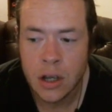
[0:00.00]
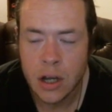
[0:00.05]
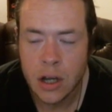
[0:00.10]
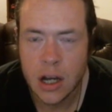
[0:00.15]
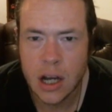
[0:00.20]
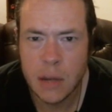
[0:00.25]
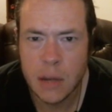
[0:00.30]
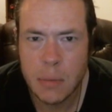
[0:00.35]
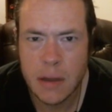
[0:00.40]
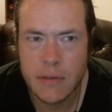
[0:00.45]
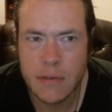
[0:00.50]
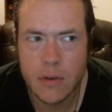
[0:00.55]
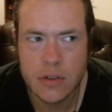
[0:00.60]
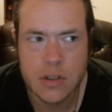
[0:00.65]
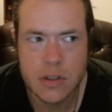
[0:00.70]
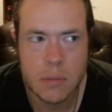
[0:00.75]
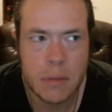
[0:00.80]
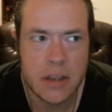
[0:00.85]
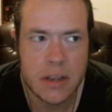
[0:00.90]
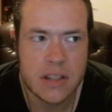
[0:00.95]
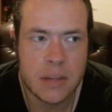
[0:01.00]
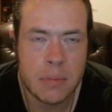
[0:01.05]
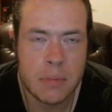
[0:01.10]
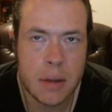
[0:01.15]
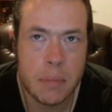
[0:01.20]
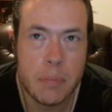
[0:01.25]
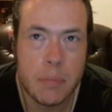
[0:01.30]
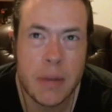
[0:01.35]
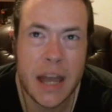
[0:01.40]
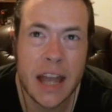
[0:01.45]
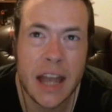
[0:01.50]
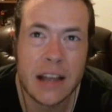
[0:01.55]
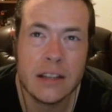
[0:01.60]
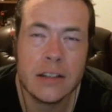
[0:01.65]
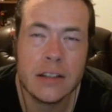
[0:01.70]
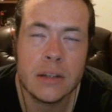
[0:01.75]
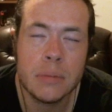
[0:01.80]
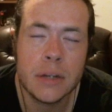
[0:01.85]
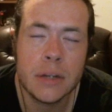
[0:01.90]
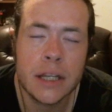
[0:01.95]
May have also messed up my back a
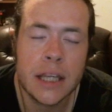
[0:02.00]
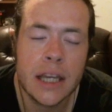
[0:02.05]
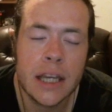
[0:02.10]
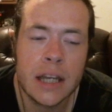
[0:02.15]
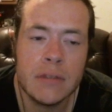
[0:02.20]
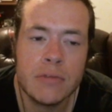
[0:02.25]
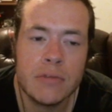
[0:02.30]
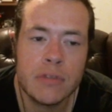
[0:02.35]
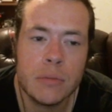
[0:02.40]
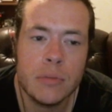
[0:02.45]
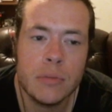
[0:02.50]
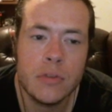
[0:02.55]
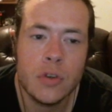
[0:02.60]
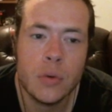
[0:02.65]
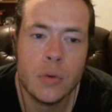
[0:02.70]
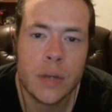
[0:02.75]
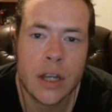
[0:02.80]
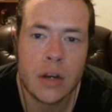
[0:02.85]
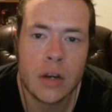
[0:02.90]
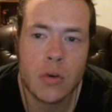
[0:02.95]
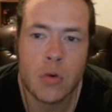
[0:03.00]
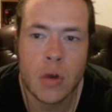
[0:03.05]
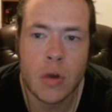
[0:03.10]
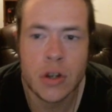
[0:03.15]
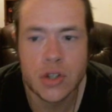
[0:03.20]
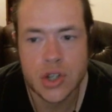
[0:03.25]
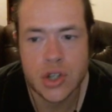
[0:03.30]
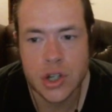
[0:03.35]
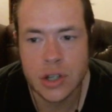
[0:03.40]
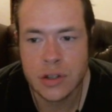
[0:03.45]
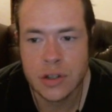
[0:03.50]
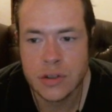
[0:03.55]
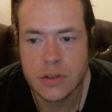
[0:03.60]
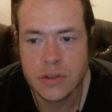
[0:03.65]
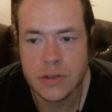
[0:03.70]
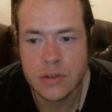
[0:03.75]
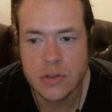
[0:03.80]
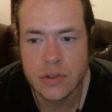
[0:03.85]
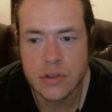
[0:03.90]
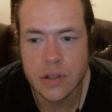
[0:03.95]
little bit again from doing
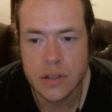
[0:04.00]
crunches,